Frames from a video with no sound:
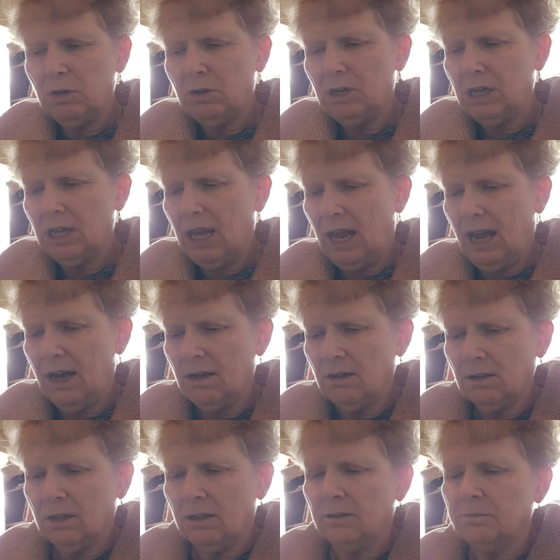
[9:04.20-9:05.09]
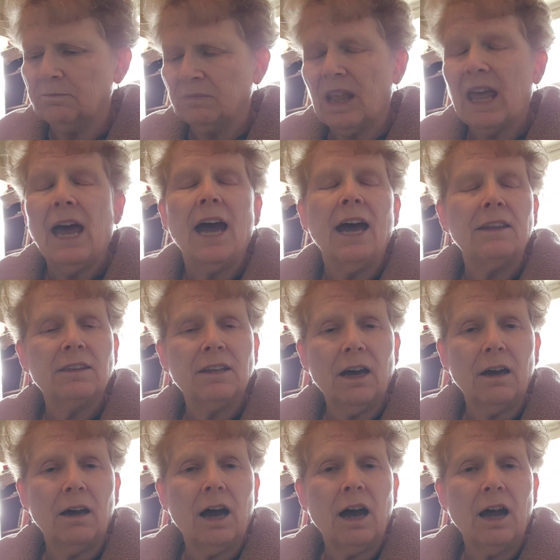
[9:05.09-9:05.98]
Community House, or at
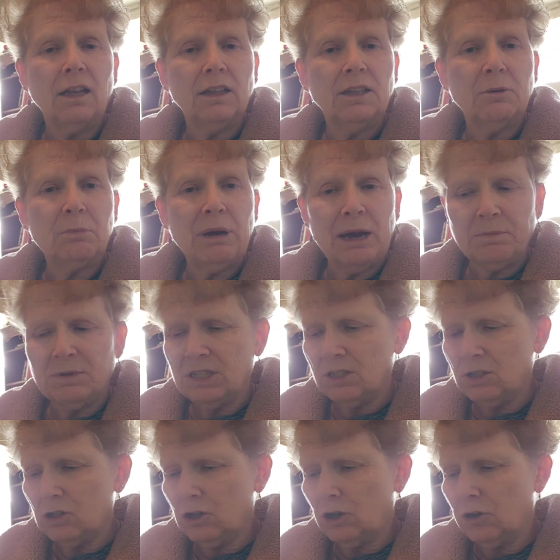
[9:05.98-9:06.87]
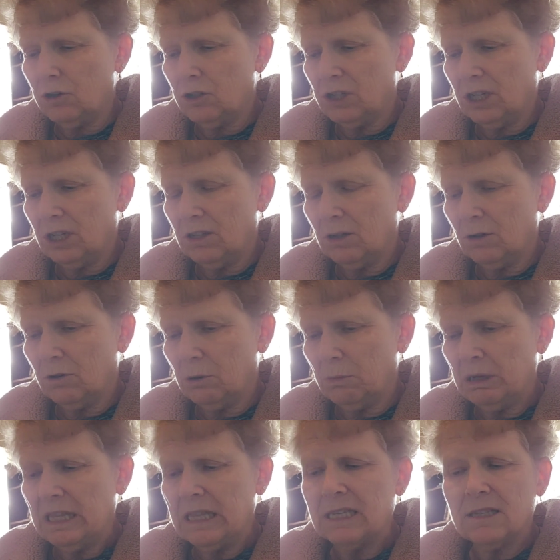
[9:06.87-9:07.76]
the Island Baptist Church, is
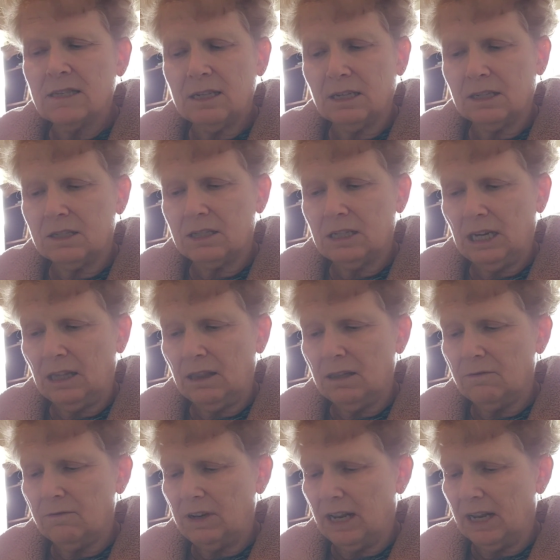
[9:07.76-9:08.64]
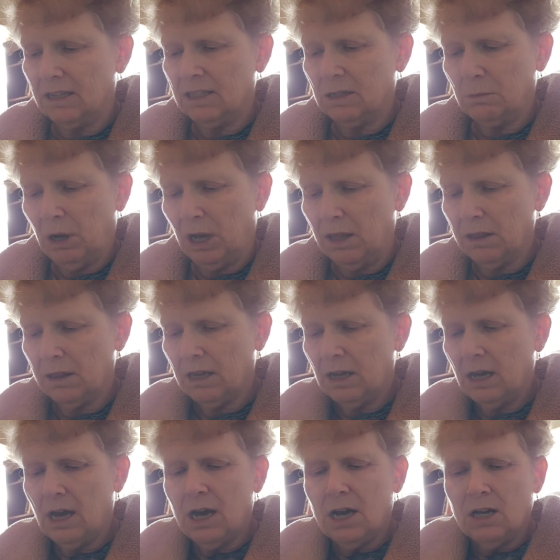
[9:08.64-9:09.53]
going to be the 16th of next month.
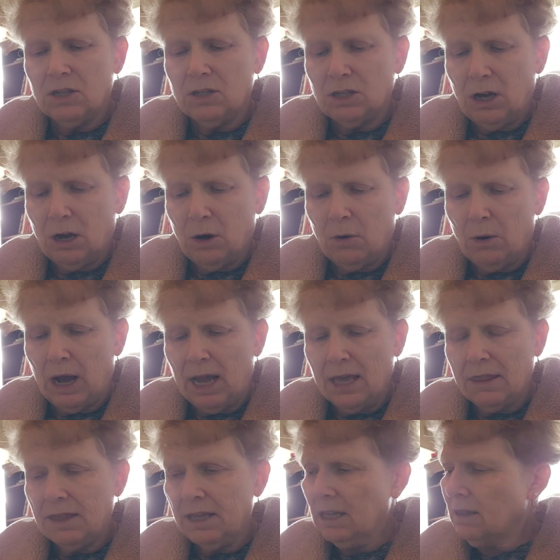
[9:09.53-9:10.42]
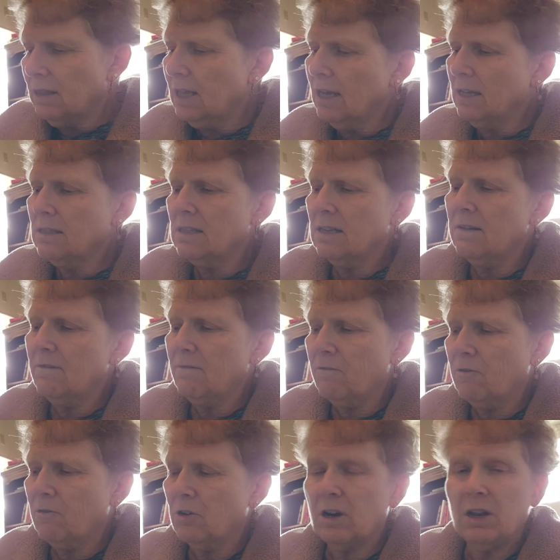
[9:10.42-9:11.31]
So I think that's
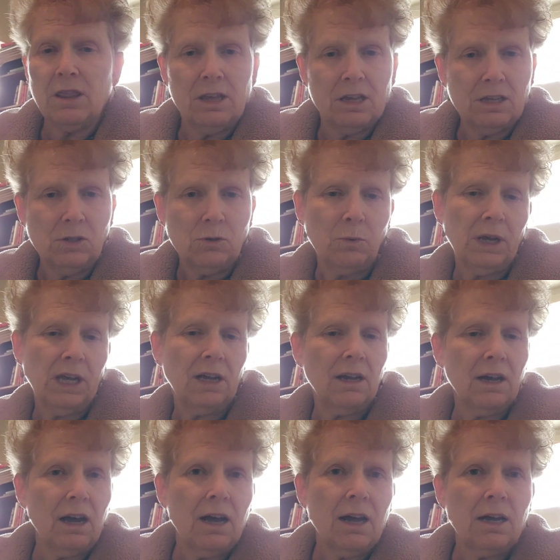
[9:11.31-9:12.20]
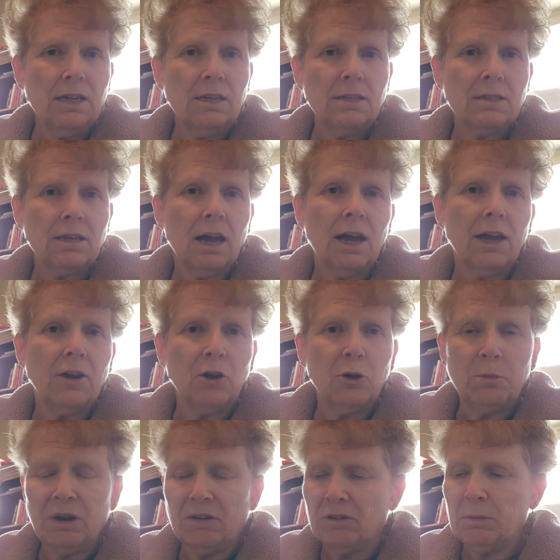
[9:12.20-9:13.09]
it for this week, guys. I
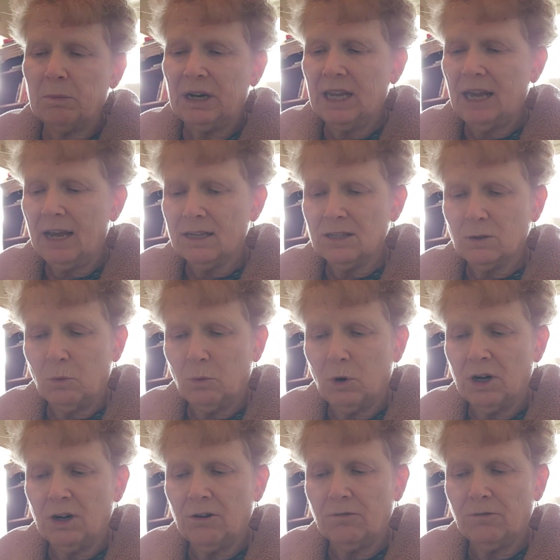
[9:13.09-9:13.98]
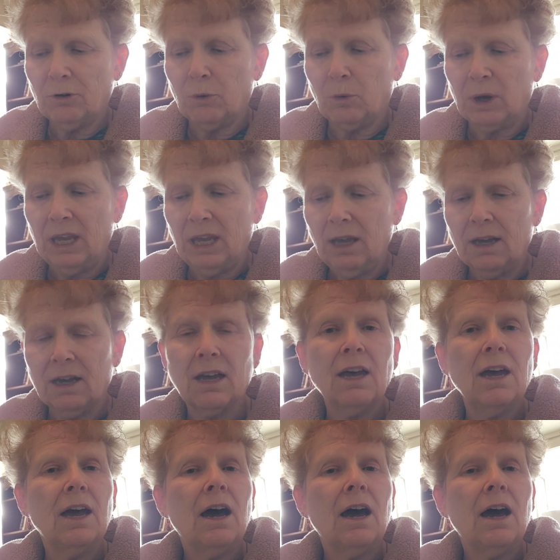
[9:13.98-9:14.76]
hope everybody has a wonderful week.